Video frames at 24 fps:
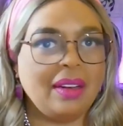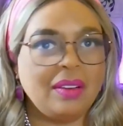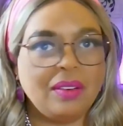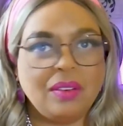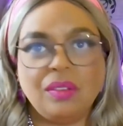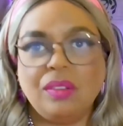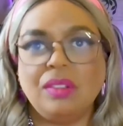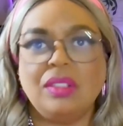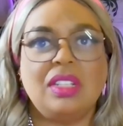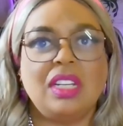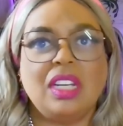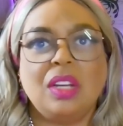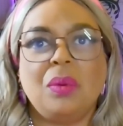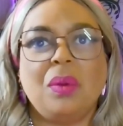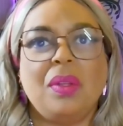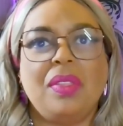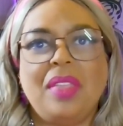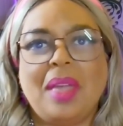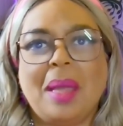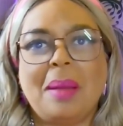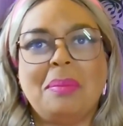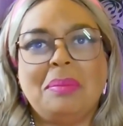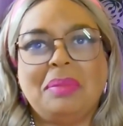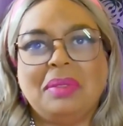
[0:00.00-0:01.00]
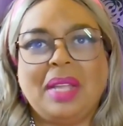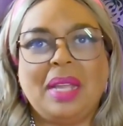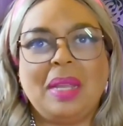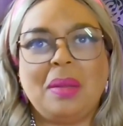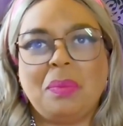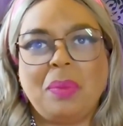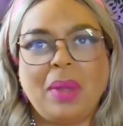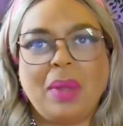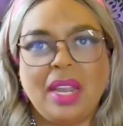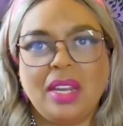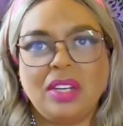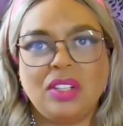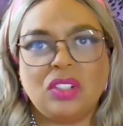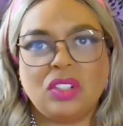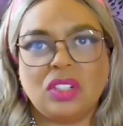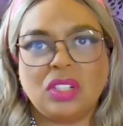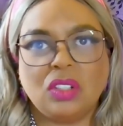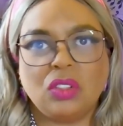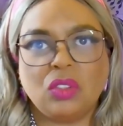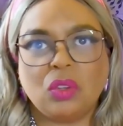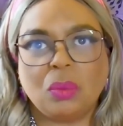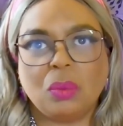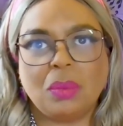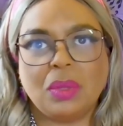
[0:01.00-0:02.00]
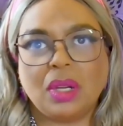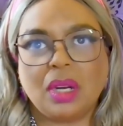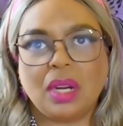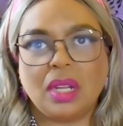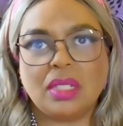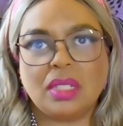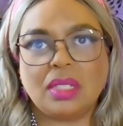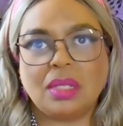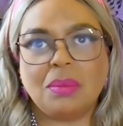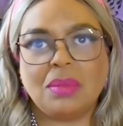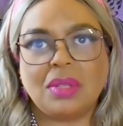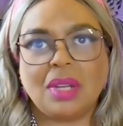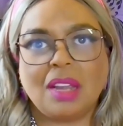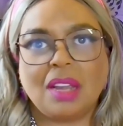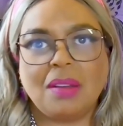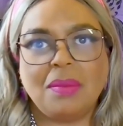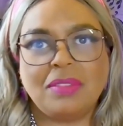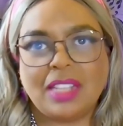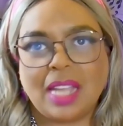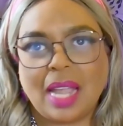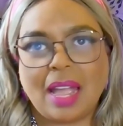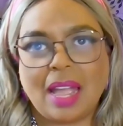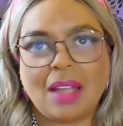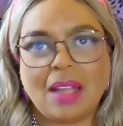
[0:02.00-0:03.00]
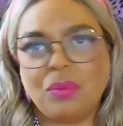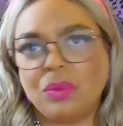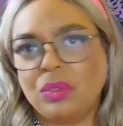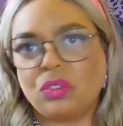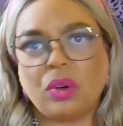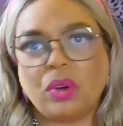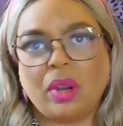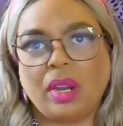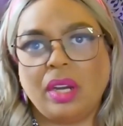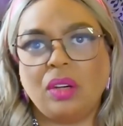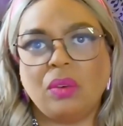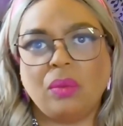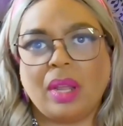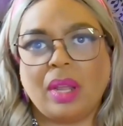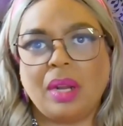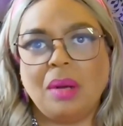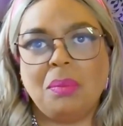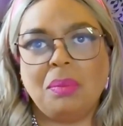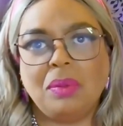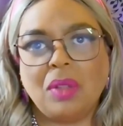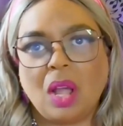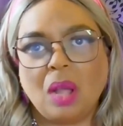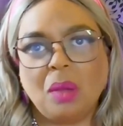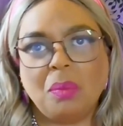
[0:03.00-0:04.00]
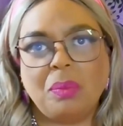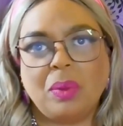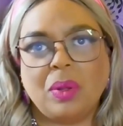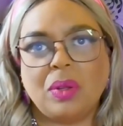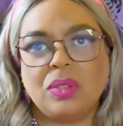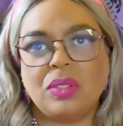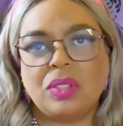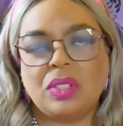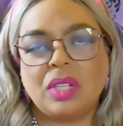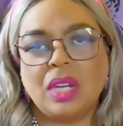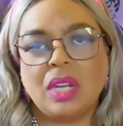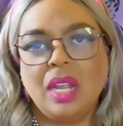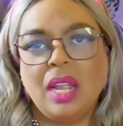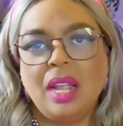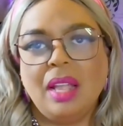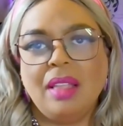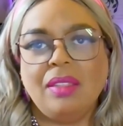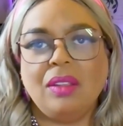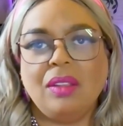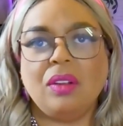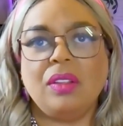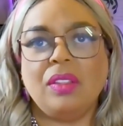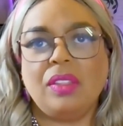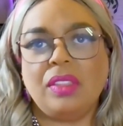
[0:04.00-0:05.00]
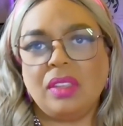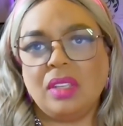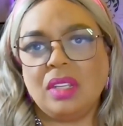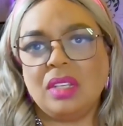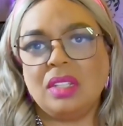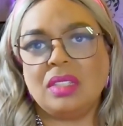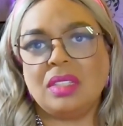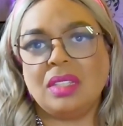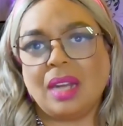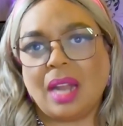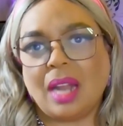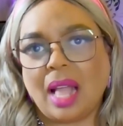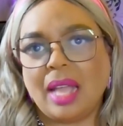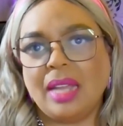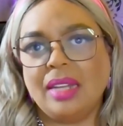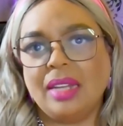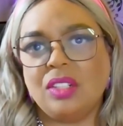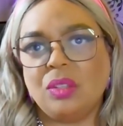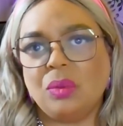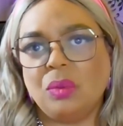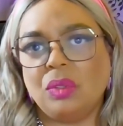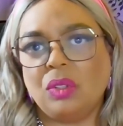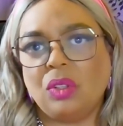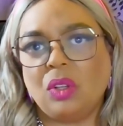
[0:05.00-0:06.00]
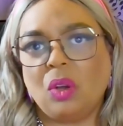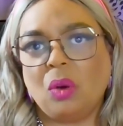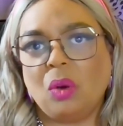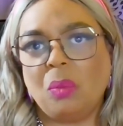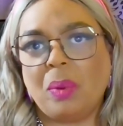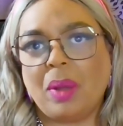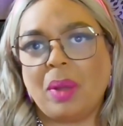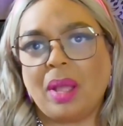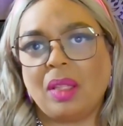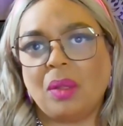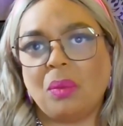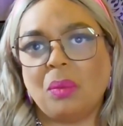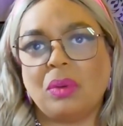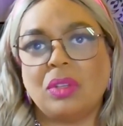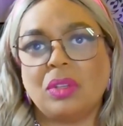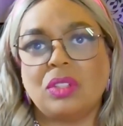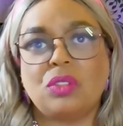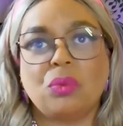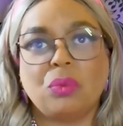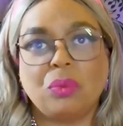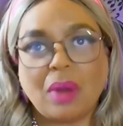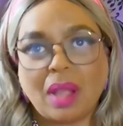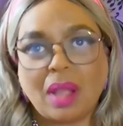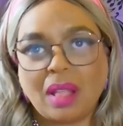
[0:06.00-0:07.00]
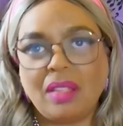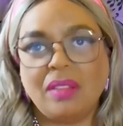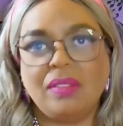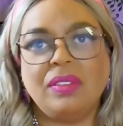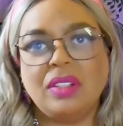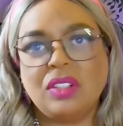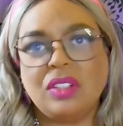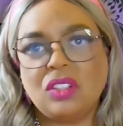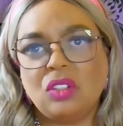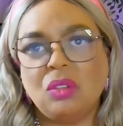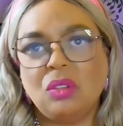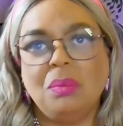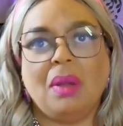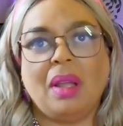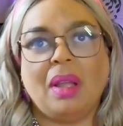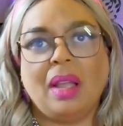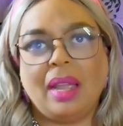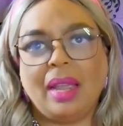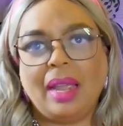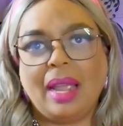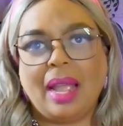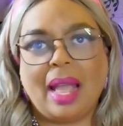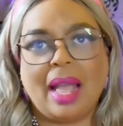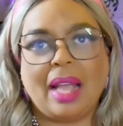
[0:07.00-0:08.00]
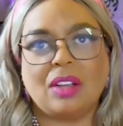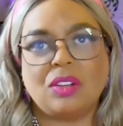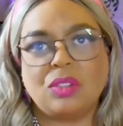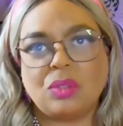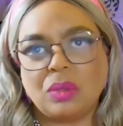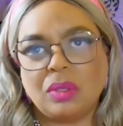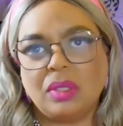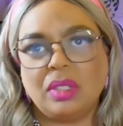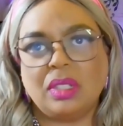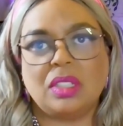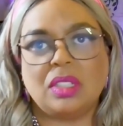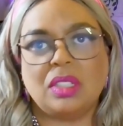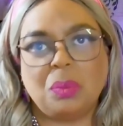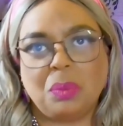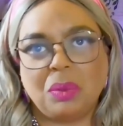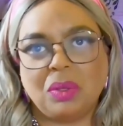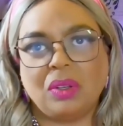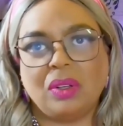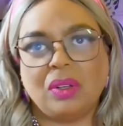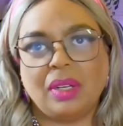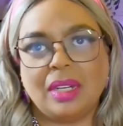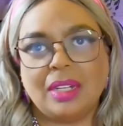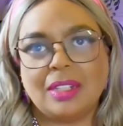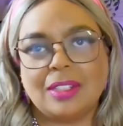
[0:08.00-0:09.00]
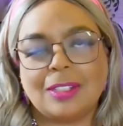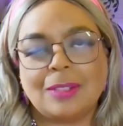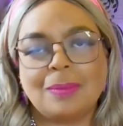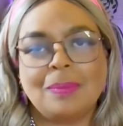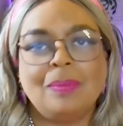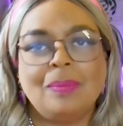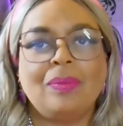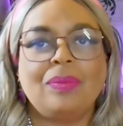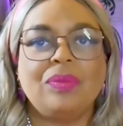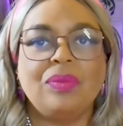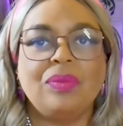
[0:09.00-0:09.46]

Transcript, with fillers: and deal with that blank page syndrome that I sometimes have when trying to write a blog post. There are things that I do with Copilot where it's relevant to my actual experience.